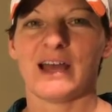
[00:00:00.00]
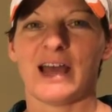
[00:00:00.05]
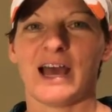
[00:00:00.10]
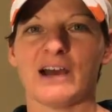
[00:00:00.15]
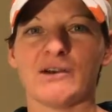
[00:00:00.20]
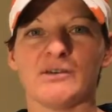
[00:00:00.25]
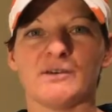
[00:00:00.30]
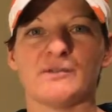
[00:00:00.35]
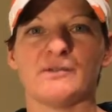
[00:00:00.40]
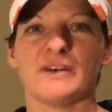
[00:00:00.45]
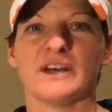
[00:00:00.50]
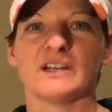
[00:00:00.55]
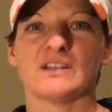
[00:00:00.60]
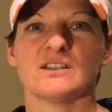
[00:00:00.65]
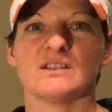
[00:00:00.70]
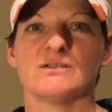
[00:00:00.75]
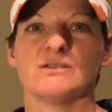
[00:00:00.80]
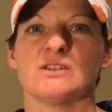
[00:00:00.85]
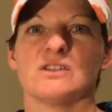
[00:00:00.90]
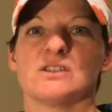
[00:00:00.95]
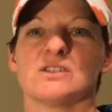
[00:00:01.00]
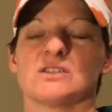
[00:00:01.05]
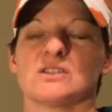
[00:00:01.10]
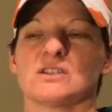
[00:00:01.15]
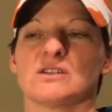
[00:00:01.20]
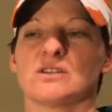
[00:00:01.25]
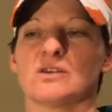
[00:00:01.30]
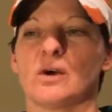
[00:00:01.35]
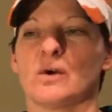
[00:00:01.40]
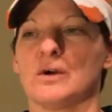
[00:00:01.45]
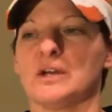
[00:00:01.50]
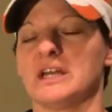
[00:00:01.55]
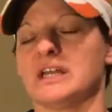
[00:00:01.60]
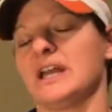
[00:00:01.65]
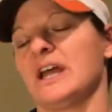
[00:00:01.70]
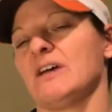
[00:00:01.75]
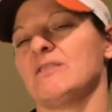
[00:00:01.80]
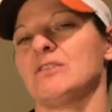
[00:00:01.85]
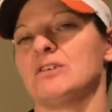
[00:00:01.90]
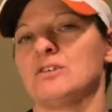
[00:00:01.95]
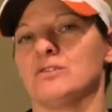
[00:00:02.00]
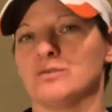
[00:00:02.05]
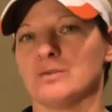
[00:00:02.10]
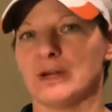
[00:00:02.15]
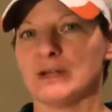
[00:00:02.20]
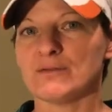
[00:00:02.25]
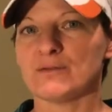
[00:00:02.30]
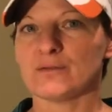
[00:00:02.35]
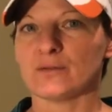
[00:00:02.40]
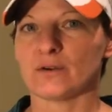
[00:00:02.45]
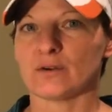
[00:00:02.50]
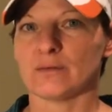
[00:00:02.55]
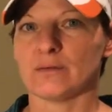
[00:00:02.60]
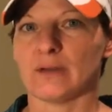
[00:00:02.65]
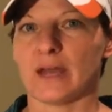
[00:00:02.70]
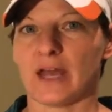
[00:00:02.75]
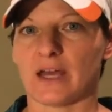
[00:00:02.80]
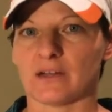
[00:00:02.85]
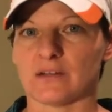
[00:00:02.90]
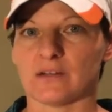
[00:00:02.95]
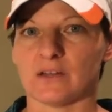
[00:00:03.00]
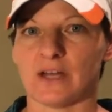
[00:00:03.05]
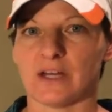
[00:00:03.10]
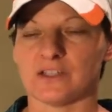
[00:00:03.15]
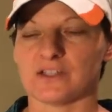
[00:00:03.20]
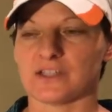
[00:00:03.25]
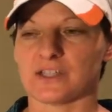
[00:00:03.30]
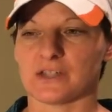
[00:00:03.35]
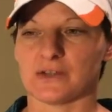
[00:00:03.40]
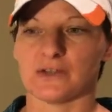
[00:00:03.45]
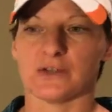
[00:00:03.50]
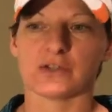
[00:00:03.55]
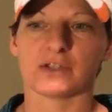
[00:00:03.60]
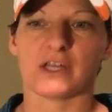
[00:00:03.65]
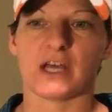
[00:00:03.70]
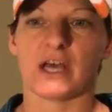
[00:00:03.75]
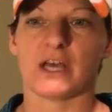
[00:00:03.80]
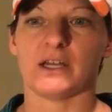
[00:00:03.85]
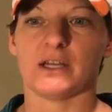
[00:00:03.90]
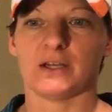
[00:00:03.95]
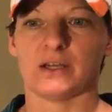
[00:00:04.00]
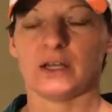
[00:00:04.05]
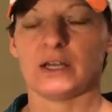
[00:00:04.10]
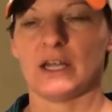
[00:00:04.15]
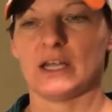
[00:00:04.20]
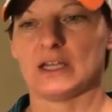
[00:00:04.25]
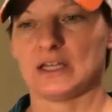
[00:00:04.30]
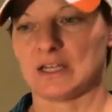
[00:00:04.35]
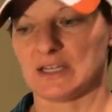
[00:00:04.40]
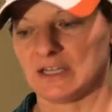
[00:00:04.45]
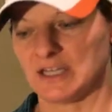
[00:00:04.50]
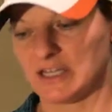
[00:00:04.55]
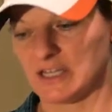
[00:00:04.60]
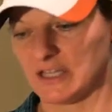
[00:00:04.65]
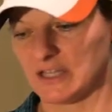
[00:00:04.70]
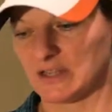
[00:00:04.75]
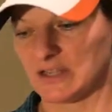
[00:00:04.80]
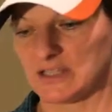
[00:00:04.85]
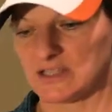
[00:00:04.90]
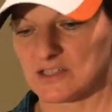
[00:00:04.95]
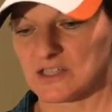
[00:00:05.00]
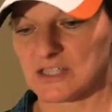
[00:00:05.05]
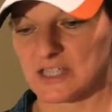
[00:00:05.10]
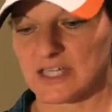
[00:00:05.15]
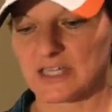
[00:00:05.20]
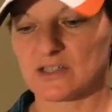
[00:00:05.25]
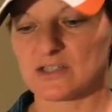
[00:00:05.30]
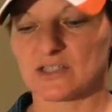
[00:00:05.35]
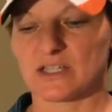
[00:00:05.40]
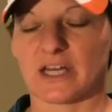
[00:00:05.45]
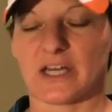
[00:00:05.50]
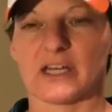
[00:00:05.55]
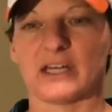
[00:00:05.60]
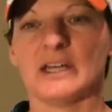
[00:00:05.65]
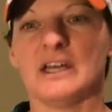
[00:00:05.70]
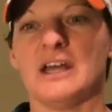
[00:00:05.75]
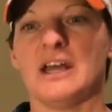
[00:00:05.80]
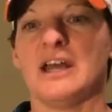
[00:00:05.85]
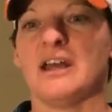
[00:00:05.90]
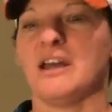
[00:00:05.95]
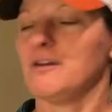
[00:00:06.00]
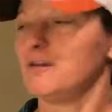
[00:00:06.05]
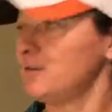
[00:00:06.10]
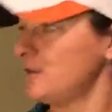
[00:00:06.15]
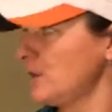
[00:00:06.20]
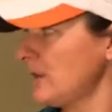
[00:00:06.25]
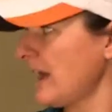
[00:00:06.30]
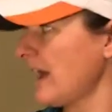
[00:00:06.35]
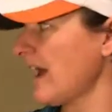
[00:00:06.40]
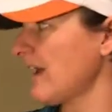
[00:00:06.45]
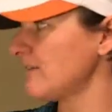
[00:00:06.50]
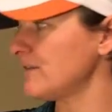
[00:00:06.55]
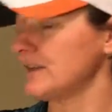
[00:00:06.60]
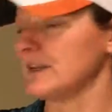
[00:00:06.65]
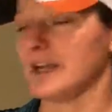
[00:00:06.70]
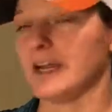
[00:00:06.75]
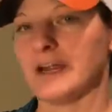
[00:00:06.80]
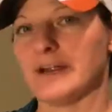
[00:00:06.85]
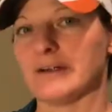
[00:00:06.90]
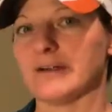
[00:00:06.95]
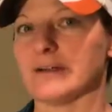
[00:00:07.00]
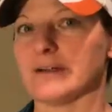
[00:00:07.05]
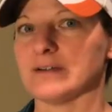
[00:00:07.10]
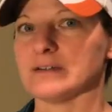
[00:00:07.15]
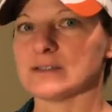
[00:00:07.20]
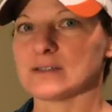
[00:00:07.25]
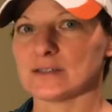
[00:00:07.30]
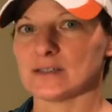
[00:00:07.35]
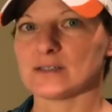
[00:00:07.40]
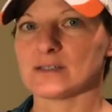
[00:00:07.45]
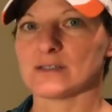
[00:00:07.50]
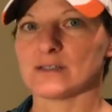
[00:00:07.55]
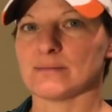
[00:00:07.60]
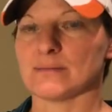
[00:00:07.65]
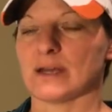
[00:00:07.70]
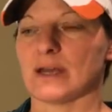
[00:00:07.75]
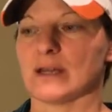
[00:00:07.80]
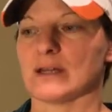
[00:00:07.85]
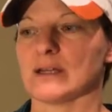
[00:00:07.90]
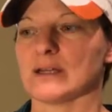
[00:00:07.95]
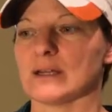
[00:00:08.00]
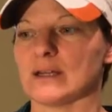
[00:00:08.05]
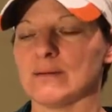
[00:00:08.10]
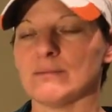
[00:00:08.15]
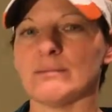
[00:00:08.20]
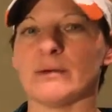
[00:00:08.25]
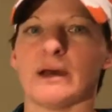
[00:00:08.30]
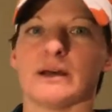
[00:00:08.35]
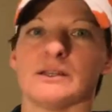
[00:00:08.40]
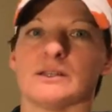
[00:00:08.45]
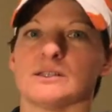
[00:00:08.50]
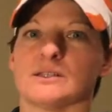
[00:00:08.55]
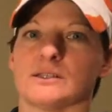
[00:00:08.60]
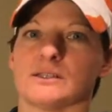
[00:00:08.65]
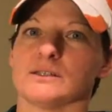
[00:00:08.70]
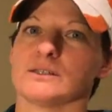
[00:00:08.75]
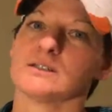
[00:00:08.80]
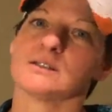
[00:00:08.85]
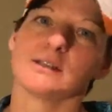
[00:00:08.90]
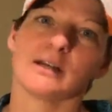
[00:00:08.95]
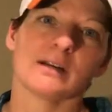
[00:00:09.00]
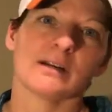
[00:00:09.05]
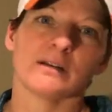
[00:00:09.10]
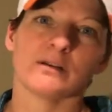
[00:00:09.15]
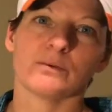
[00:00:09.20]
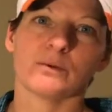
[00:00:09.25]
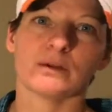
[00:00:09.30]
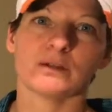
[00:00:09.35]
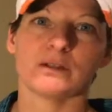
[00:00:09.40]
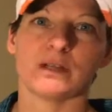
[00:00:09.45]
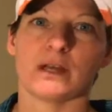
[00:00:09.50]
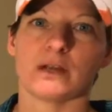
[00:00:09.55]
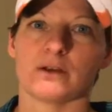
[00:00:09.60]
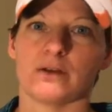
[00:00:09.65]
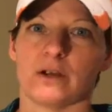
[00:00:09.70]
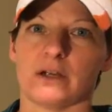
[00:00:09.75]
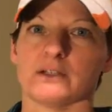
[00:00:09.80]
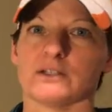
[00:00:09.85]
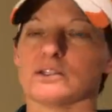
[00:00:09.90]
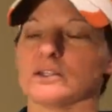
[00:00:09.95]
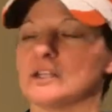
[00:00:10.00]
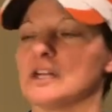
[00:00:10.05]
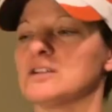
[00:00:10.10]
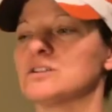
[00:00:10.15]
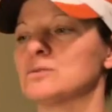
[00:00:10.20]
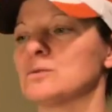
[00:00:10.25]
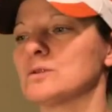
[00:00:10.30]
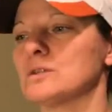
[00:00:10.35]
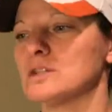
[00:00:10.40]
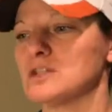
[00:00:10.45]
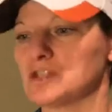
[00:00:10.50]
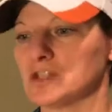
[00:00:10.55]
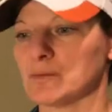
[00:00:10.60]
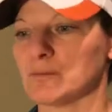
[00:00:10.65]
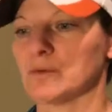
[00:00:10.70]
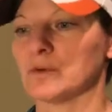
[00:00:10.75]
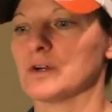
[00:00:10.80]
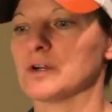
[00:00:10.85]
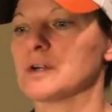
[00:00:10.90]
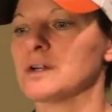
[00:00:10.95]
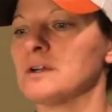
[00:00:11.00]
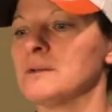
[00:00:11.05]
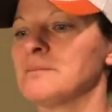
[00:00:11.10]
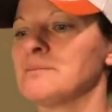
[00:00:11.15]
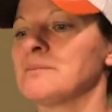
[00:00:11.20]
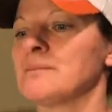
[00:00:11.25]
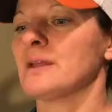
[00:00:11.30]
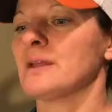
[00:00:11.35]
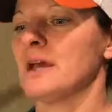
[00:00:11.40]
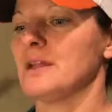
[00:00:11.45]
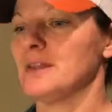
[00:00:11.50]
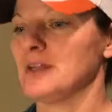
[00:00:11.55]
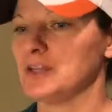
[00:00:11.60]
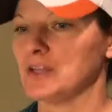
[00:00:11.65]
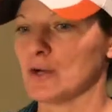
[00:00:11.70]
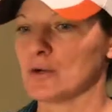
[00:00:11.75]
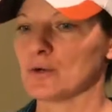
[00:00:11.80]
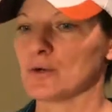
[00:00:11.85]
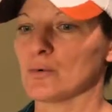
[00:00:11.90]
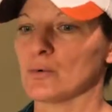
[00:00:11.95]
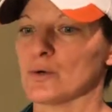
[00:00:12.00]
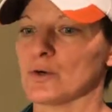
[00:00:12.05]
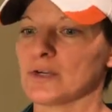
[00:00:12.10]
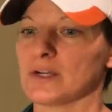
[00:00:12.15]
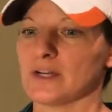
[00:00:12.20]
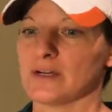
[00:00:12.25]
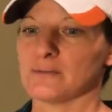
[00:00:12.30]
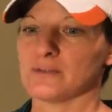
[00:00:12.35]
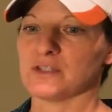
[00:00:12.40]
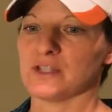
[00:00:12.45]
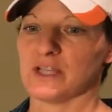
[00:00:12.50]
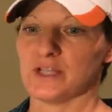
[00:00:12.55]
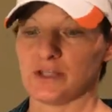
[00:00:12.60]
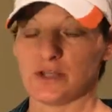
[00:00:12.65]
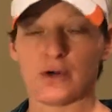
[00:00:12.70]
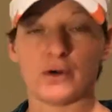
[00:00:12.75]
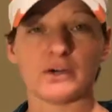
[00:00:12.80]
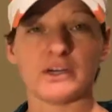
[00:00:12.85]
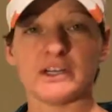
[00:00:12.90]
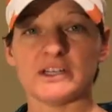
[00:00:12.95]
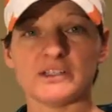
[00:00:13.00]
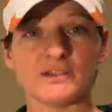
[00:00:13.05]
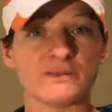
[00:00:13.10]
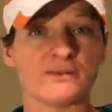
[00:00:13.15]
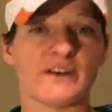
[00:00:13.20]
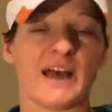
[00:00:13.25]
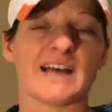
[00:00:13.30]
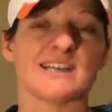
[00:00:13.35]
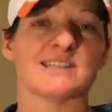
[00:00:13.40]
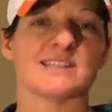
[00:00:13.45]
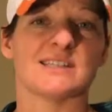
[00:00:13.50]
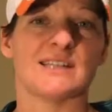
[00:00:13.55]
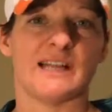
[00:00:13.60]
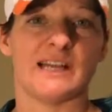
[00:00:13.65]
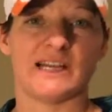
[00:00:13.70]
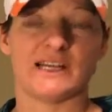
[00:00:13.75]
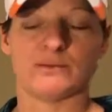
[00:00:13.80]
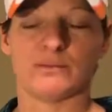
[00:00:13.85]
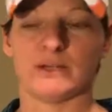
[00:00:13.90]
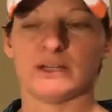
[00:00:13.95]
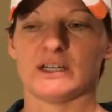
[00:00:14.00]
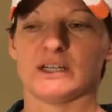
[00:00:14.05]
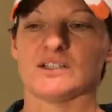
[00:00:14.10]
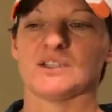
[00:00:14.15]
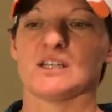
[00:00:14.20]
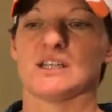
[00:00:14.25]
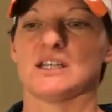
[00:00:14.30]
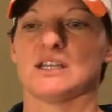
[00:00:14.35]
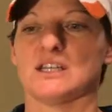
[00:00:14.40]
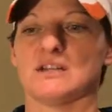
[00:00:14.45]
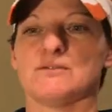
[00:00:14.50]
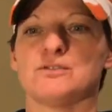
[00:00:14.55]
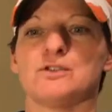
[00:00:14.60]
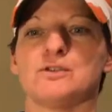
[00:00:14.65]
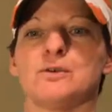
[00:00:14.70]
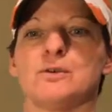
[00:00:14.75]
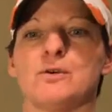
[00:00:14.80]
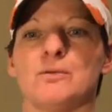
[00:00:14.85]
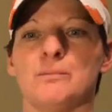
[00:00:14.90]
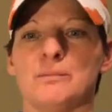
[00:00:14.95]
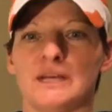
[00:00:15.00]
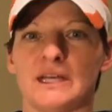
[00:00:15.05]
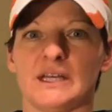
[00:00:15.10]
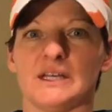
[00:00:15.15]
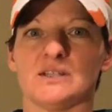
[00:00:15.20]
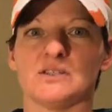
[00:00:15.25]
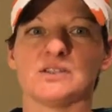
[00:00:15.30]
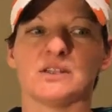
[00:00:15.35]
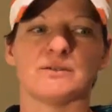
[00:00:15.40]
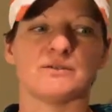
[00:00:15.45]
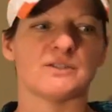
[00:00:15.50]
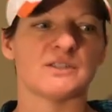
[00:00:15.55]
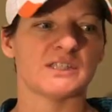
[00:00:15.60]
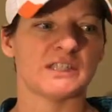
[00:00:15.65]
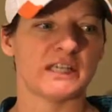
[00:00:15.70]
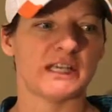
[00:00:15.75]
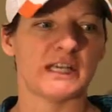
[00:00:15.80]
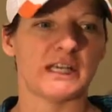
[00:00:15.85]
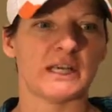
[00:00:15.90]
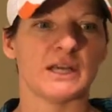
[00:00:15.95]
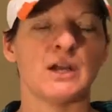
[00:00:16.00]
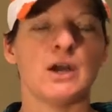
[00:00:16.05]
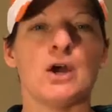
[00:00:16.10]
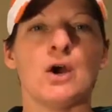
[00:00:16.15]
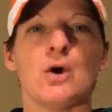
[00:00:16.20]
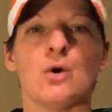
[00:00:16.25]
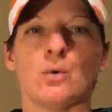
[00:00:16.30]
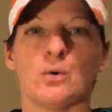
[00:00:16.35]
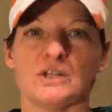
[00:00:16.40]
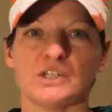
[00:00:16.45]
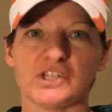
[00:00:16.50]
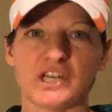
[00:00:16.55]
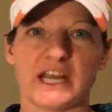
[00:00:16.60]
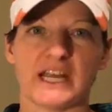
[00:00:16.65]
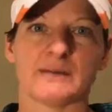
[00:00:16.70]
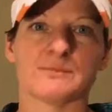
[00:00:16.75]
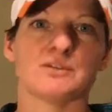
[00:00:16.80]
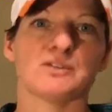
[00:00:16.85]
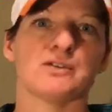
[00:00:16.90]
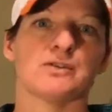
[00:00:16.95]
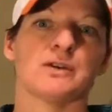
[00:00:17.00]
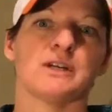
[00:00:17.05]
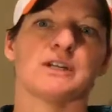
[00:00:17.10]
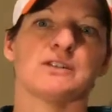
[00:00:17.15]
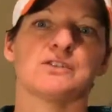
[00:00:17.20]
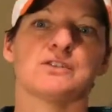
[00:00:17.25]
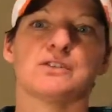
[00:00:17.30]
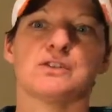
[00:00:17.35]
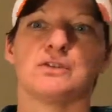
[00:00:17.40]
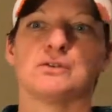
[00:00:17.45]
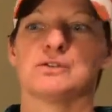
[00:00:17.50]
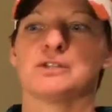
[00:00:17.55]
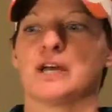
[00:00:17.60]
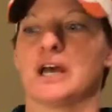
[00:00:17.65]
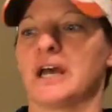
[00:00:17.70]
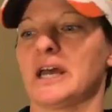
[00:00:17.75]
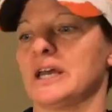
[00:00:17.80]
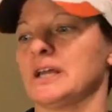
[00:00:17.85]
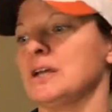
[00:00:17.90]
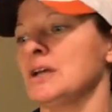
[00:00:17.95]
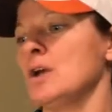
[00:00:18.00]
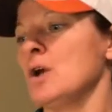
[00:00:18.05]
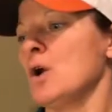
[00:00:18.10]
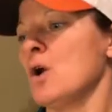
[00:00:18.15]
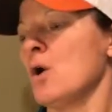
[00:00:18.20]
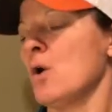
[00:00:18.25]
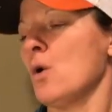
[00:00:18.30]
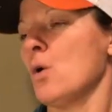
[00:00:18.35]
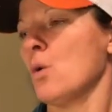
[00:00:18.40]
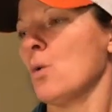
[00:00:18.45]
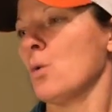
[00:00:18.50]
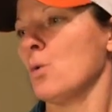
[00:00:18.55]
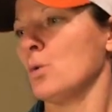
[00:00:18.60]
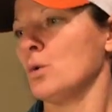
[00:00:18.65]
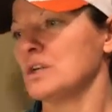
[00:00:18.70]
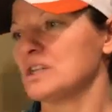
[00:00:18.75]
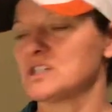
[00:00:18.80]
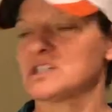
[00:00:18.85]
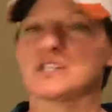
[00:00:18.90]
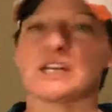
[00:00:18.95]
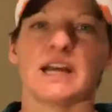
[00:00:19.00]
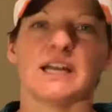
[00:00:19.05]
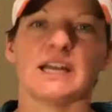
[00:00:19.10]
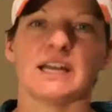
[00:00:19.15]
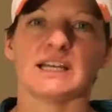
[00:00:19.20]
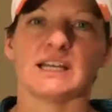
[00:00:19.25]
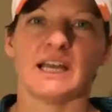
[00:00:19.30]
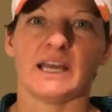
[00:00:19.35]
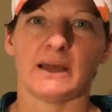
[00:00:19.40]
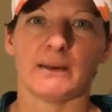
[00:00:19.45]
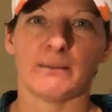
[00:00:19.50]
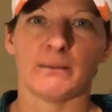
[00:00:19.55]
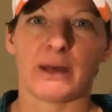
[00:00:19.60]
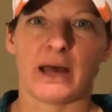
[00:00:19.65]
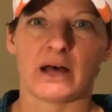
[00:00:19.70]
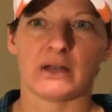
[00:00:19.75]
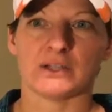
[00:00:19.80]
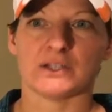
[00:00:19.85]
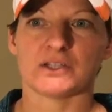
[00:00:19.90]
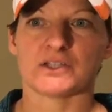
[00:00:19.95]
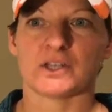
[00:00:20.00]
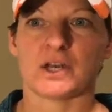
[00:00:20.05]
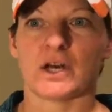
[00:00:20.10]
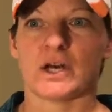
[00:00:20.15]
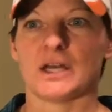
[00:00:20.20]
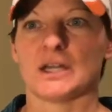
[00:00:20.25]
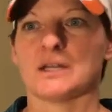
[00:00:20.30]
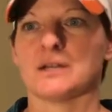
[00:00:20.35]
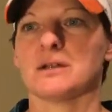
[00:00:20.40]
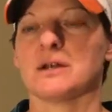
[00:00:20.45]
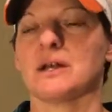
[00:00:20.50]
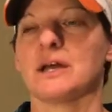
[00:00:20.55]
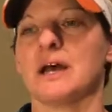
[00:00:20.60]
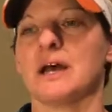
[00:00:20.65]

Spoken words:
how effective is going and having your run form analyzed and looked at and getting these things done if you have inherent systematic imbalances? It's not going to work that great. So that's where the gym work and the yoga work comes in. Yoga is fascinating because it gives you a means of seeing which hamstring is too tight, which side I can't balance on,